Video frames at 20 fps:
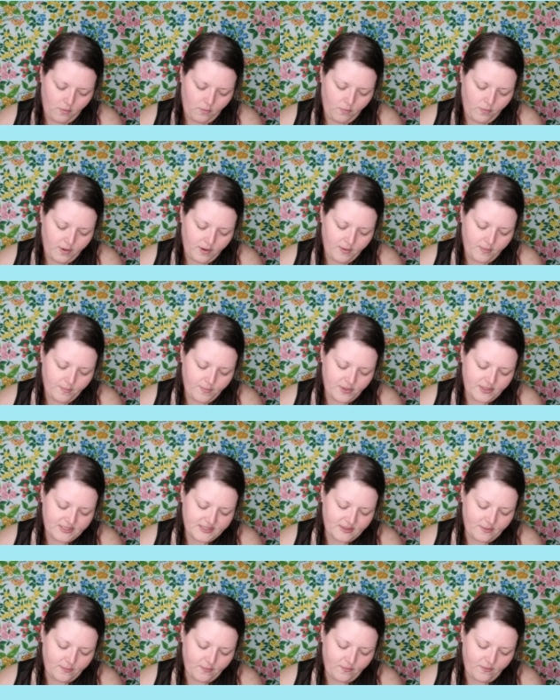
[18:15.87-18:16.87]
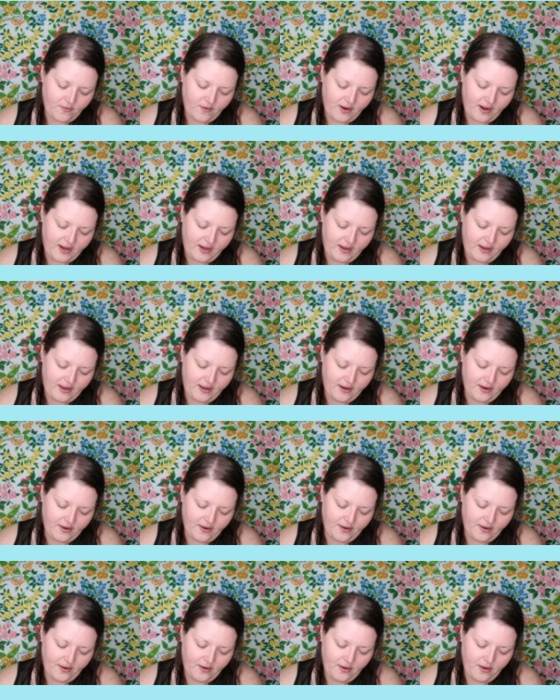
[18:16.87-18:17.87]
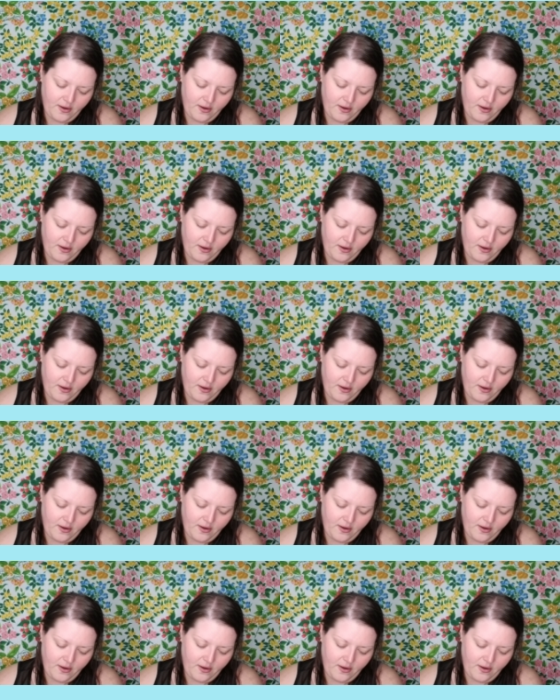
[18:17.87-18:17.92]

We're going to put some right here.